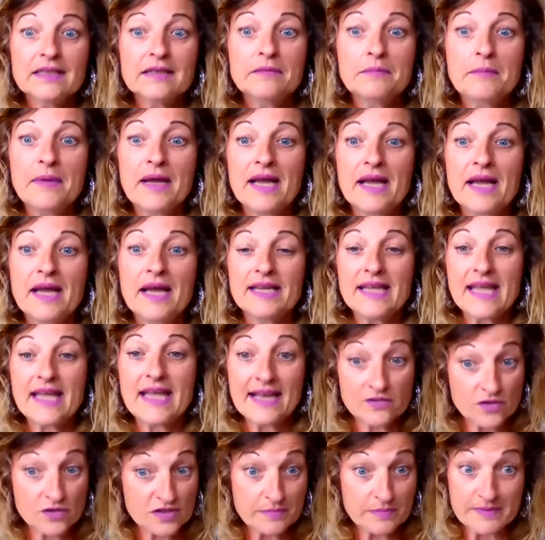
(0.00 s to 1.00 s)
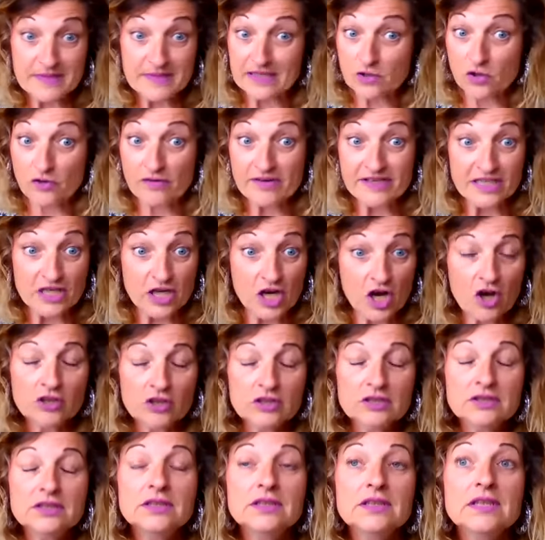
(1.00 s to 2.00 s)
my ex-husband had already
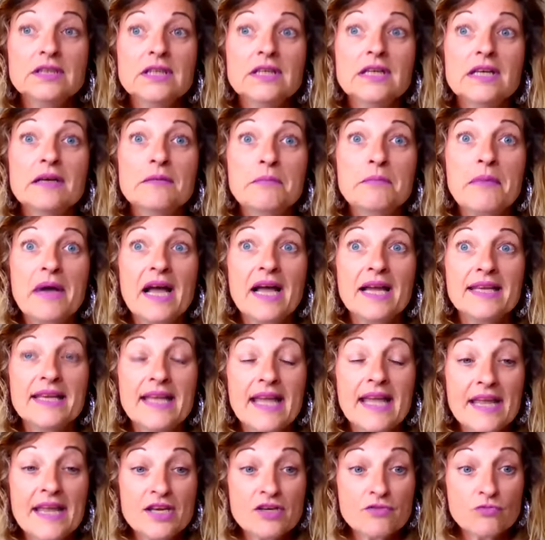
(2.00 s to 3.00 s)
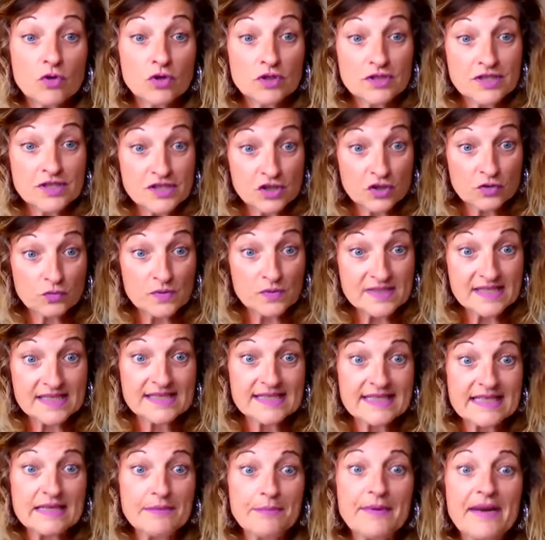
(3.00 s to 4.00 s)
gone my eight-year-old son was
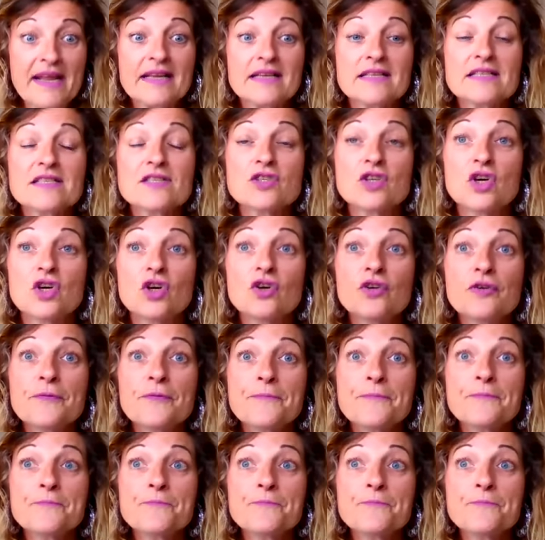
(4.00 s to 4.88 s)
asleep next door